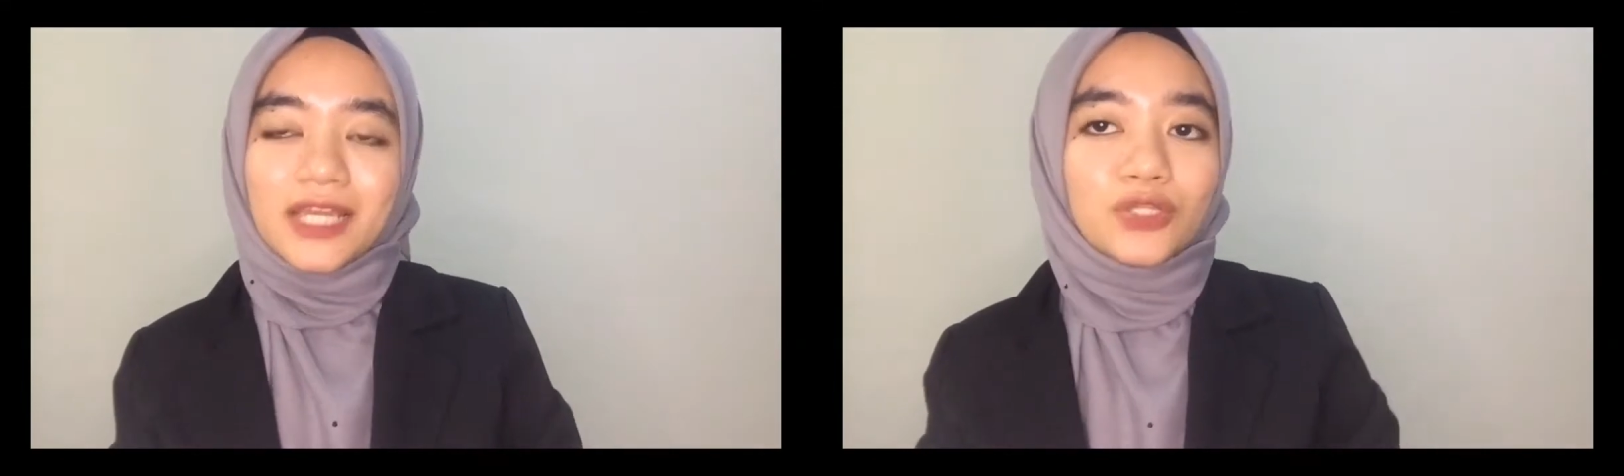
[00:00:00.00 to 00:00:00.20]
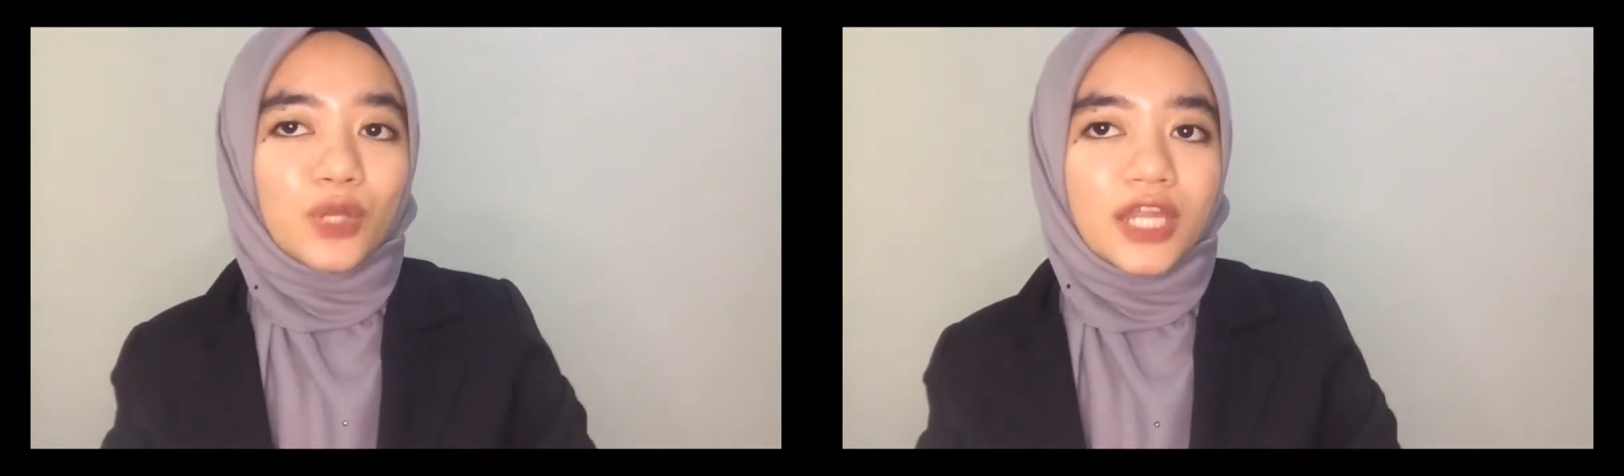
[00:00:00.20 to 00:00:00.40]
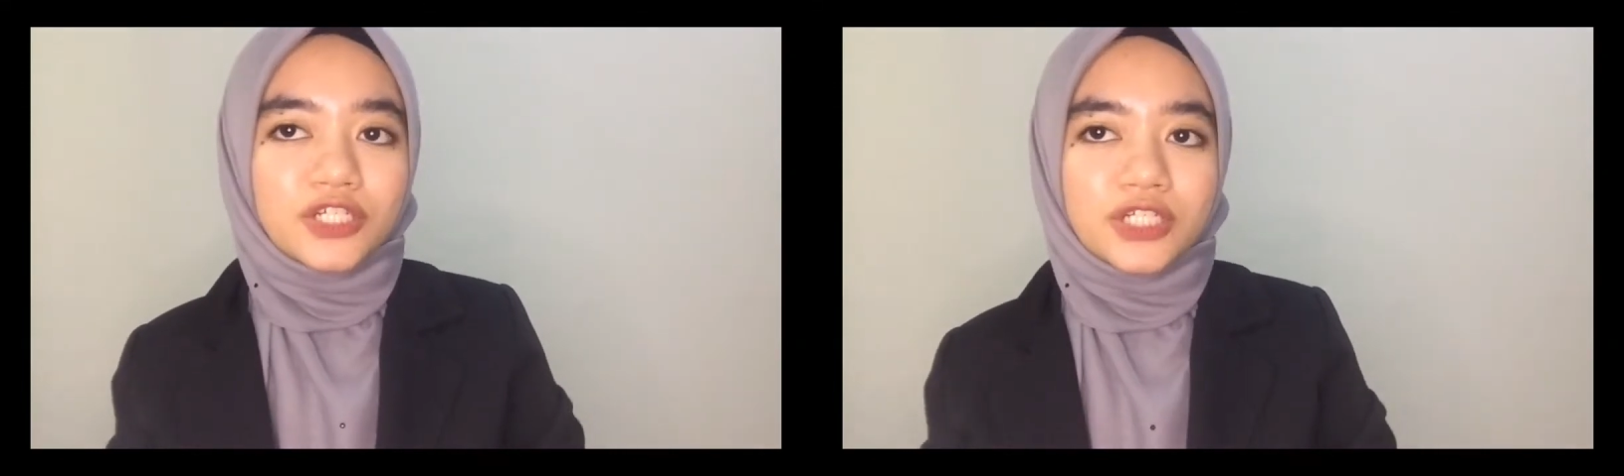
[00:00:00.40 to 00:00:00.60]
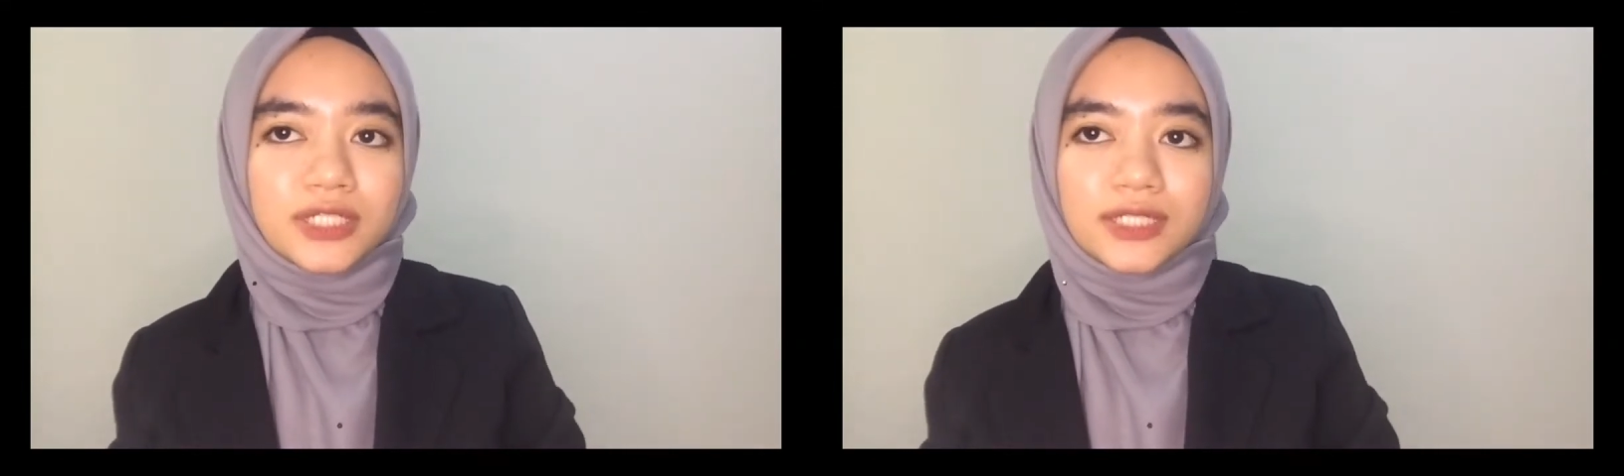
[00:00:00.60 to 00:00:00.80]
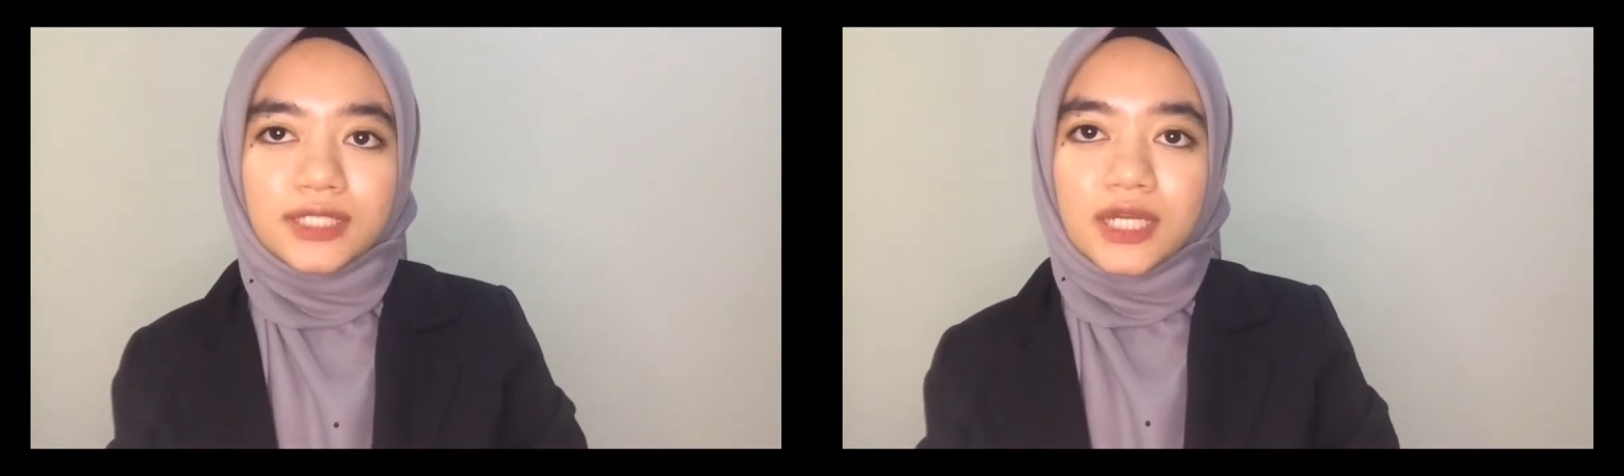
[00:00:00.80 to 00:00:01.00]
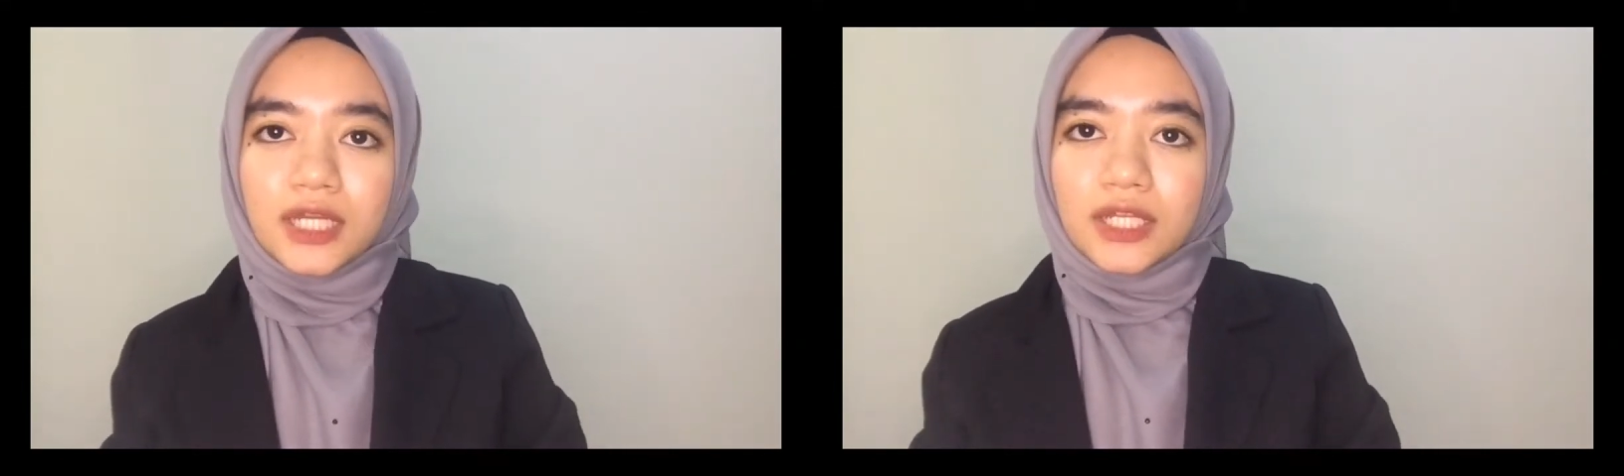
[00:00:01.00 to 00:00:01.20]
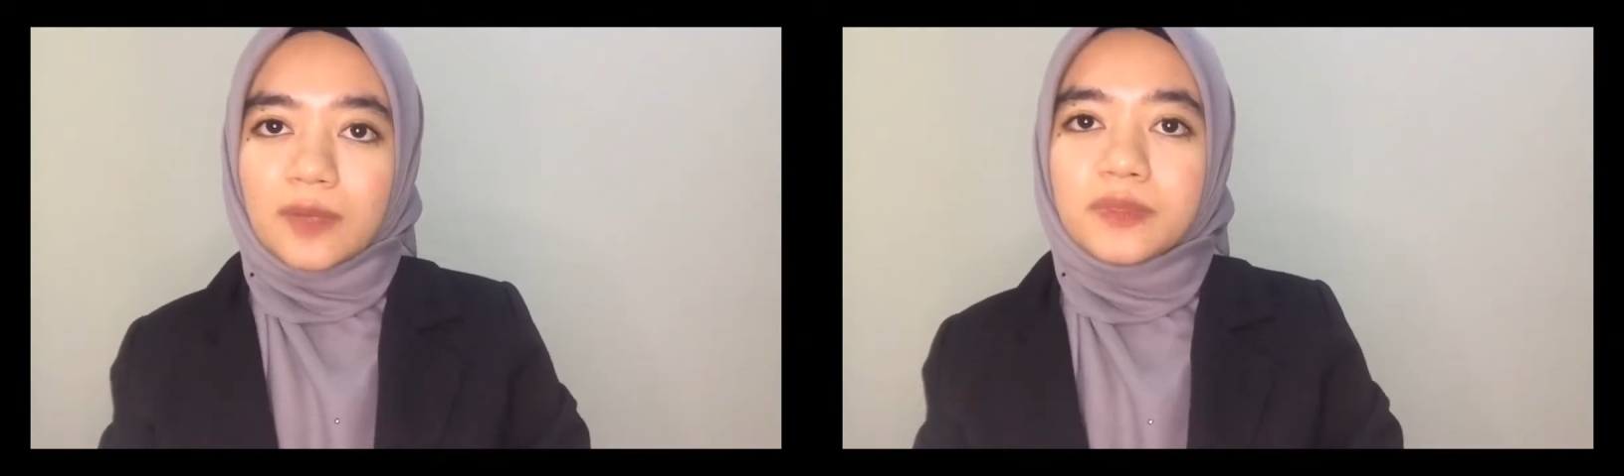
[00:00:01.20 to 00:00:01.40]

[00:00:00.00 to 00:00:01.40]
To ensure their